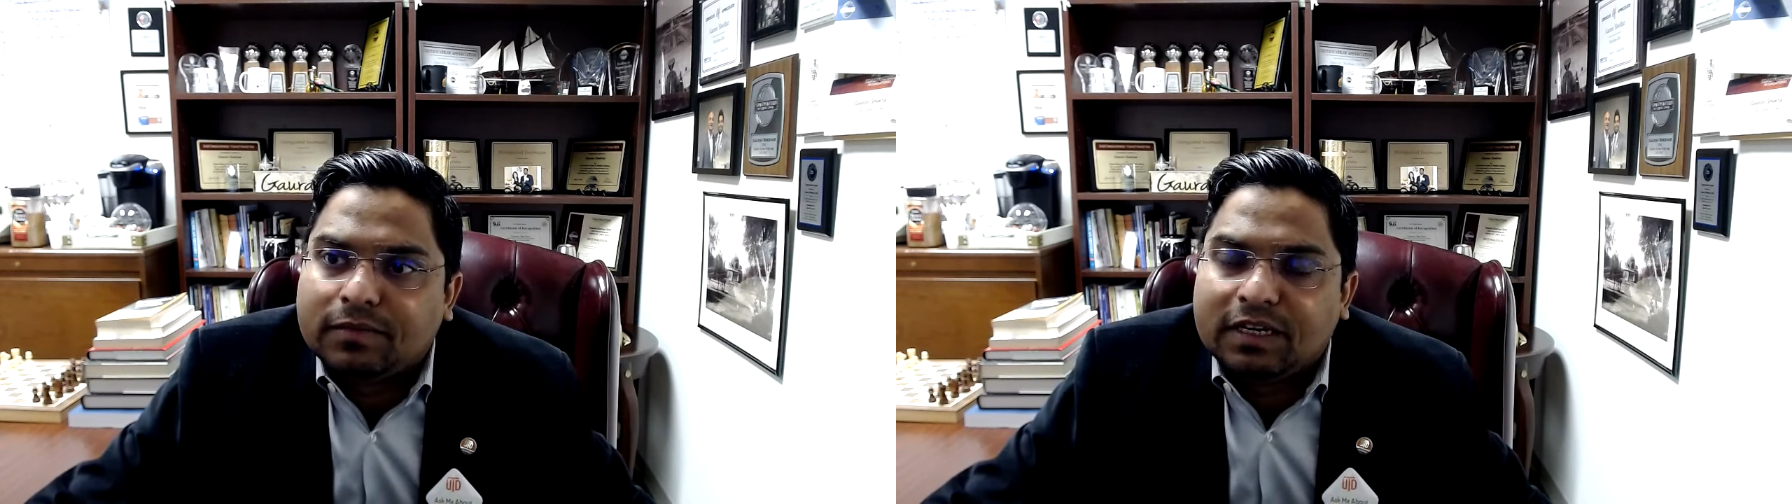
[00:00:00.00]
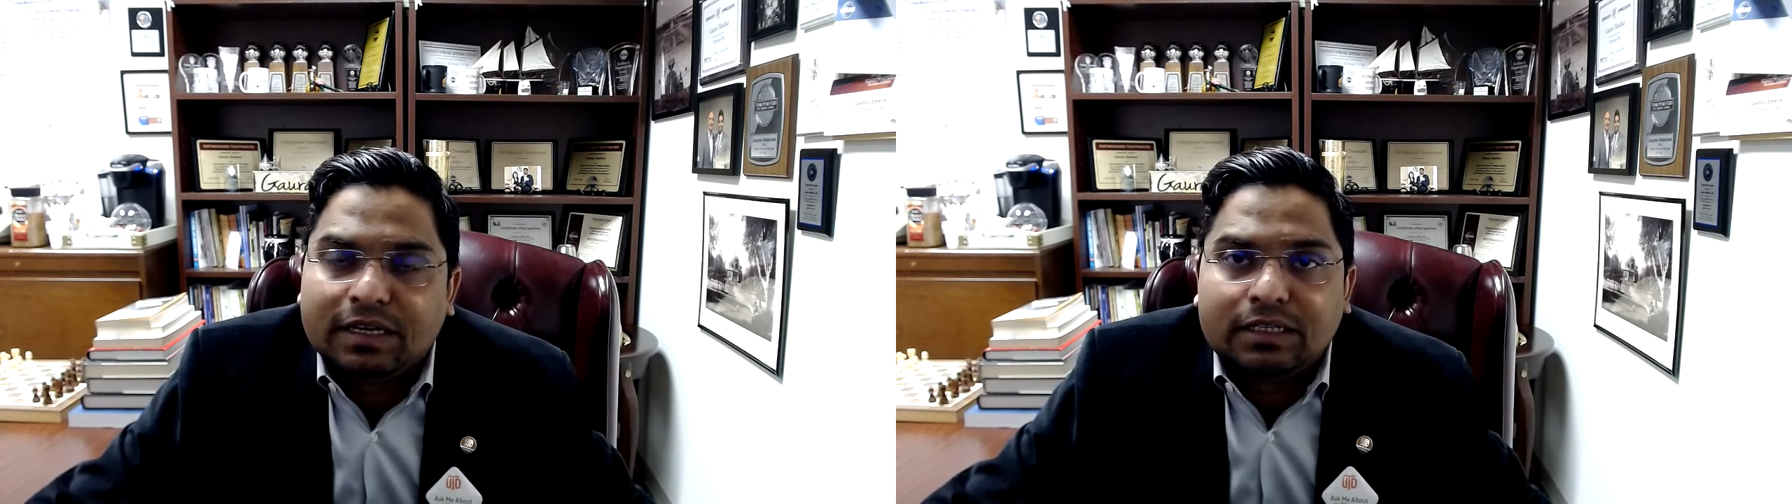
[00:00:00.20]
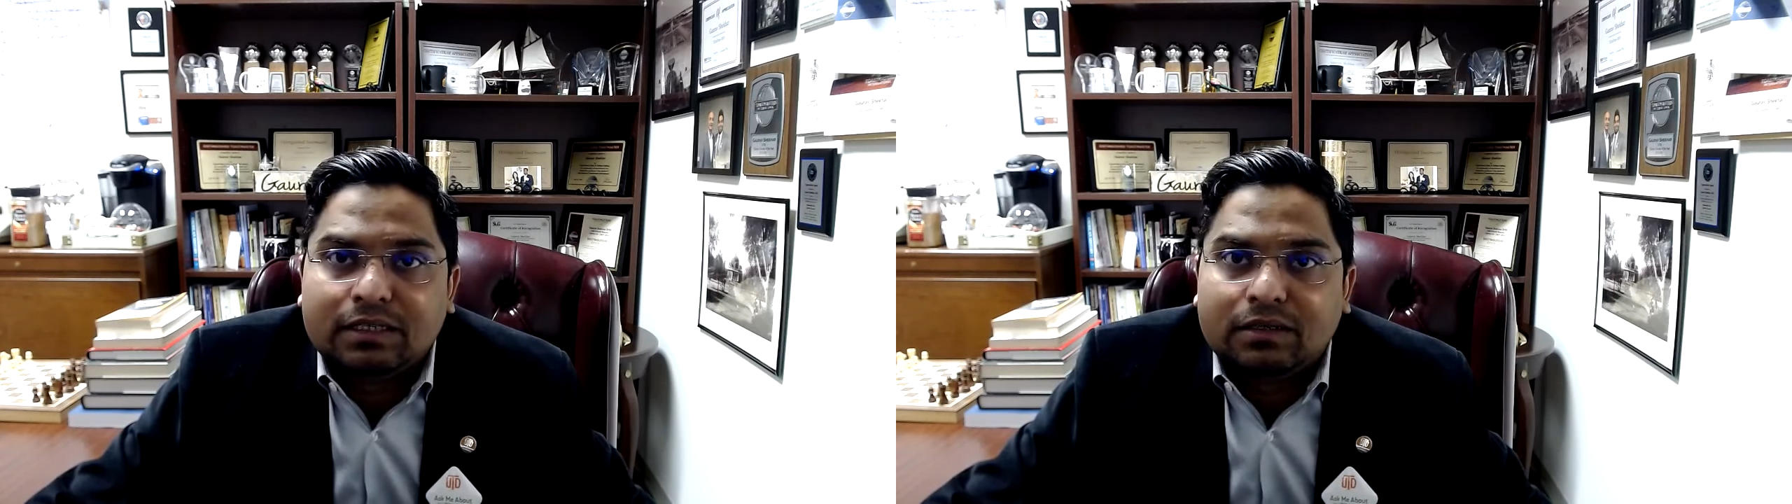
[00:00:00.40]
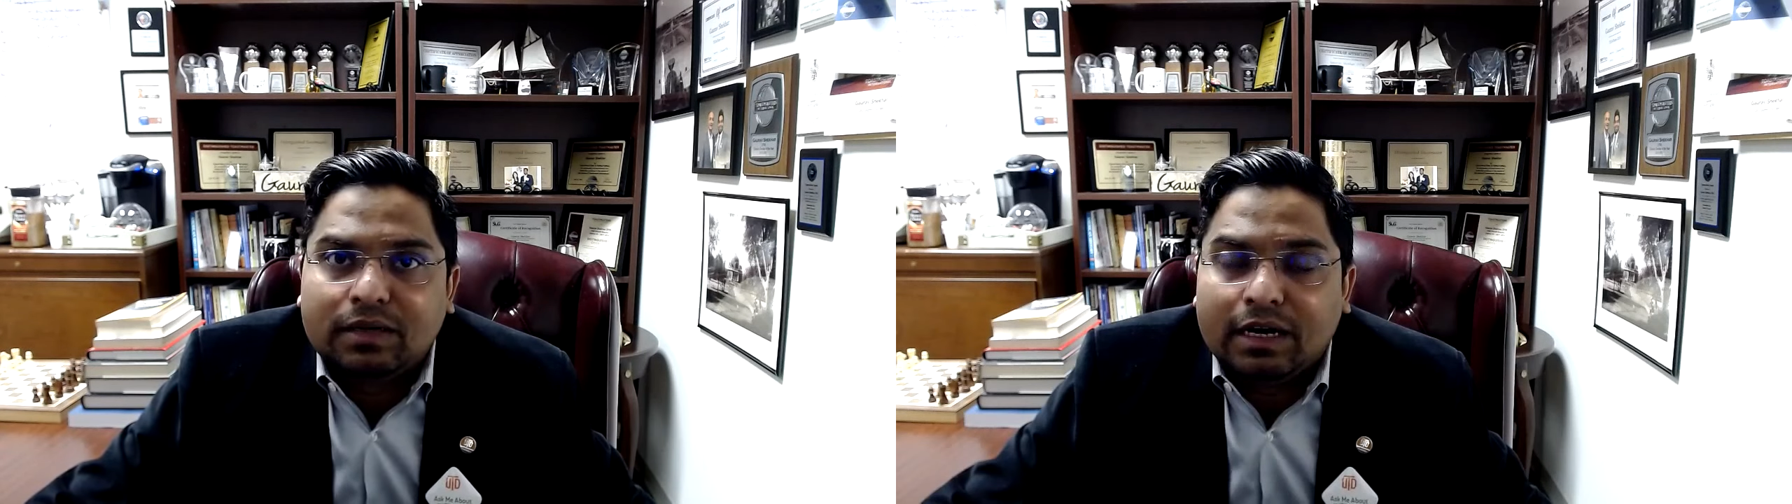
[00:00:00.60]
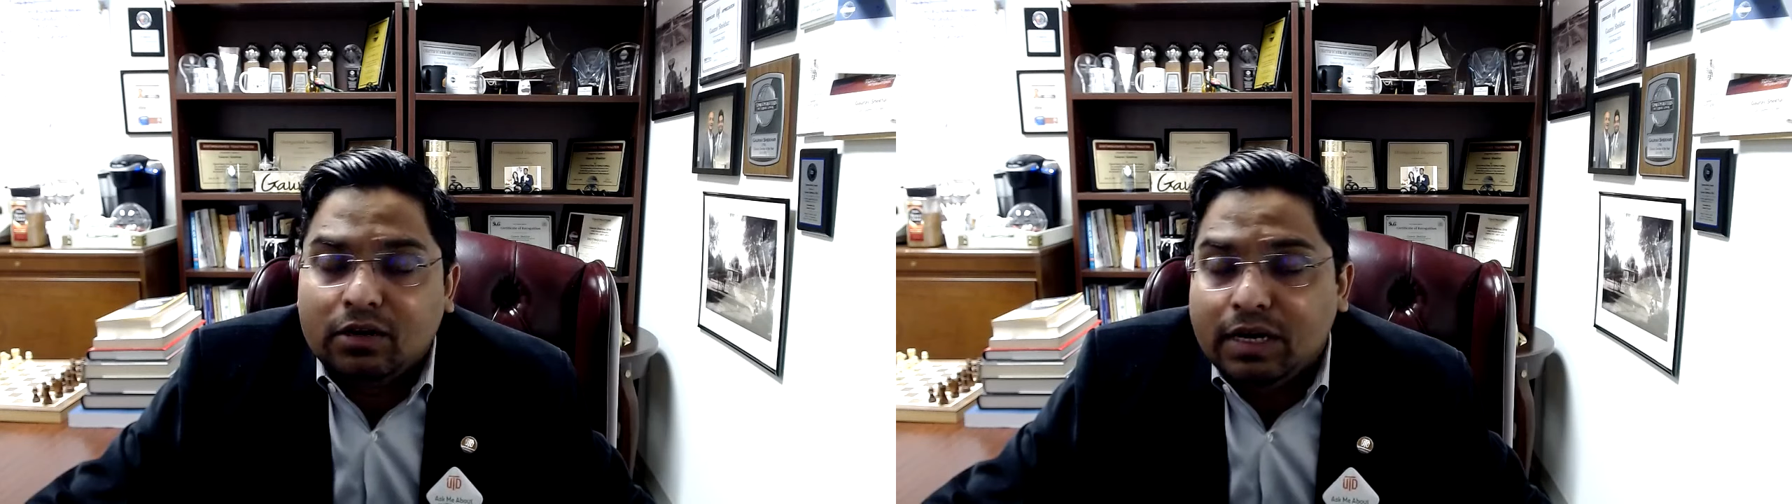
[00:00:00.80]
register,
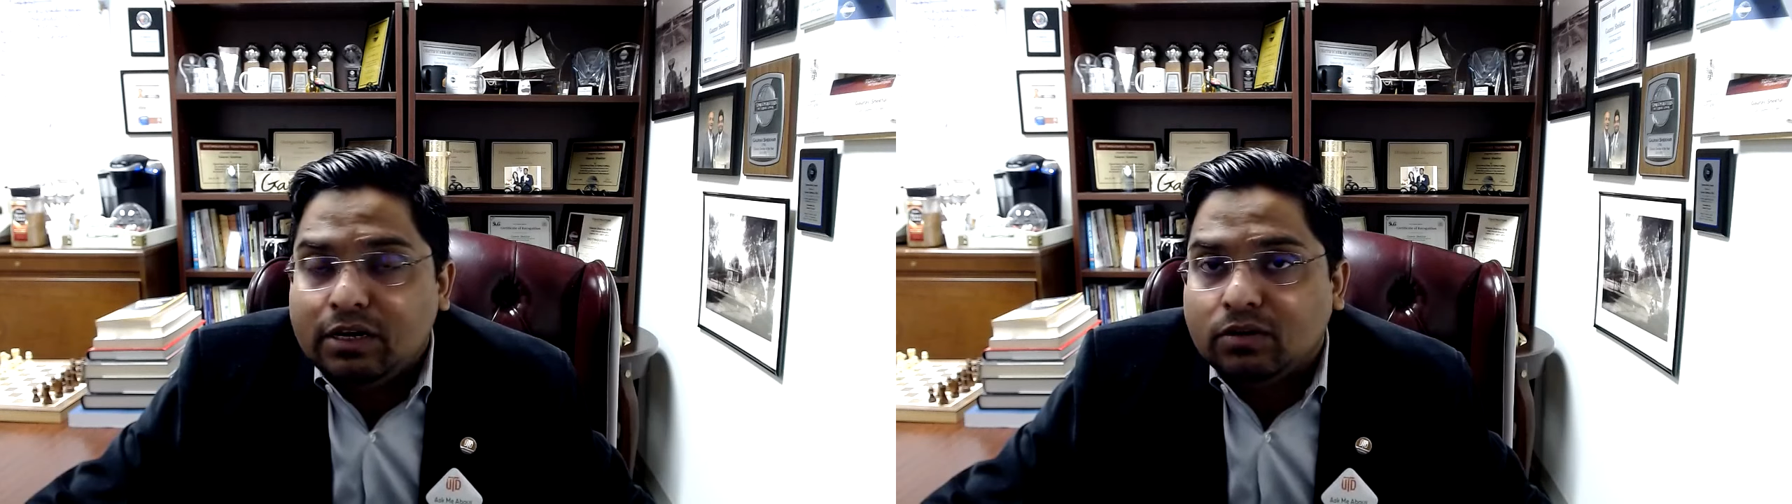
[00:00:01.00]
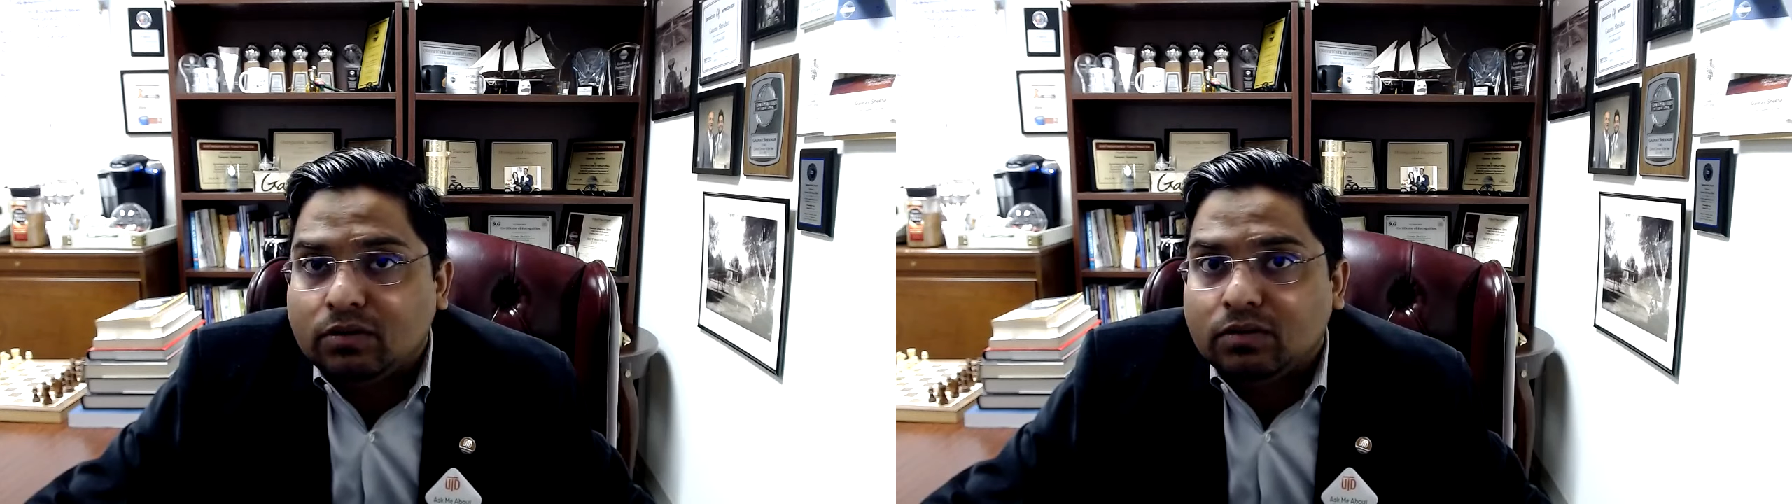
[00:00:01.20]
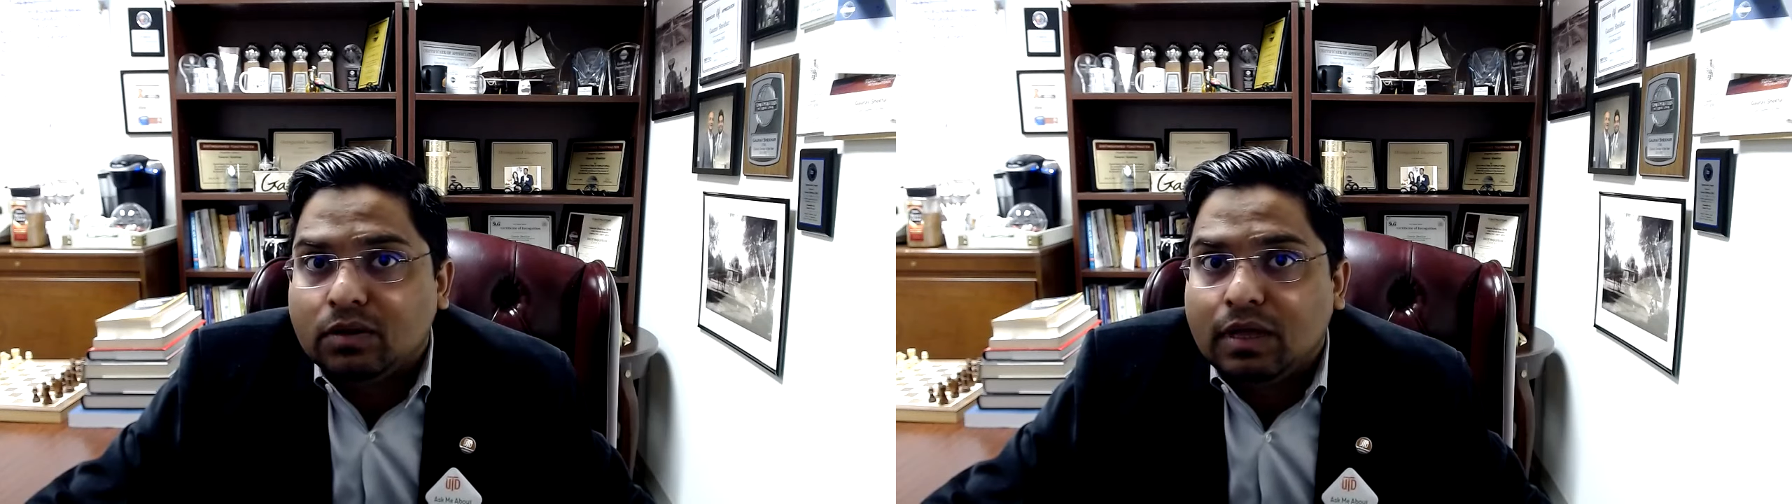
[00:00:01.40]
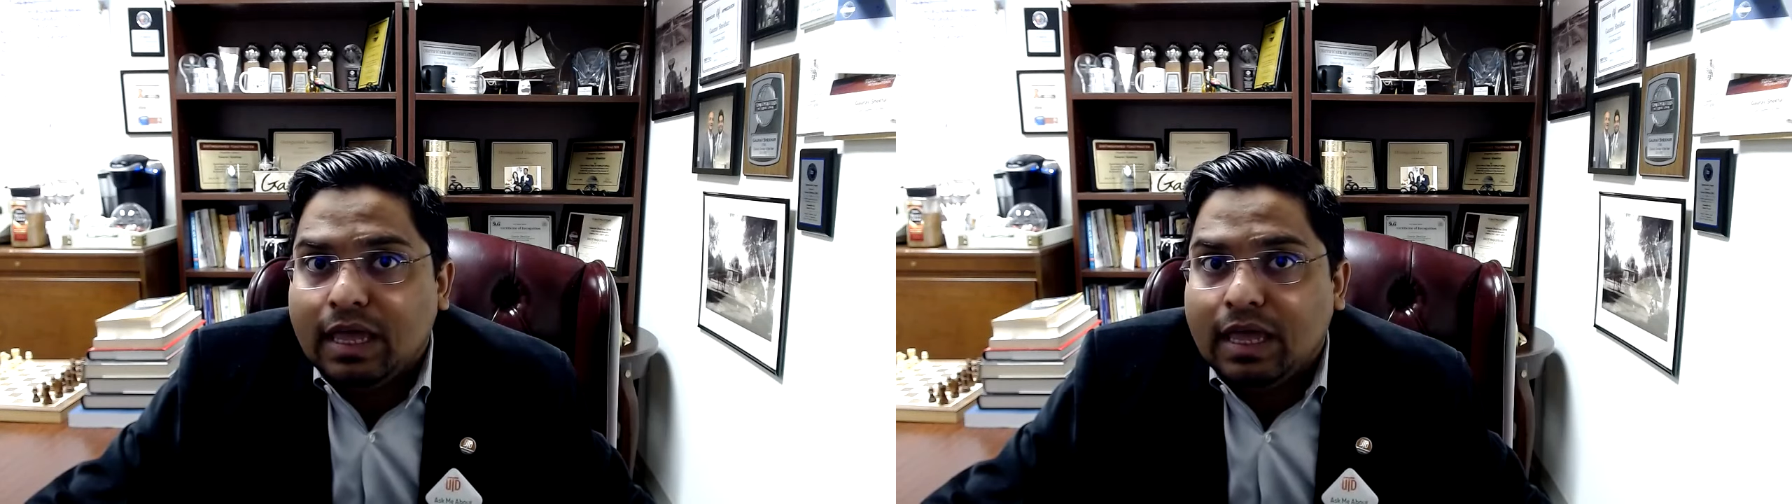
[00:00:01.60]
and you need to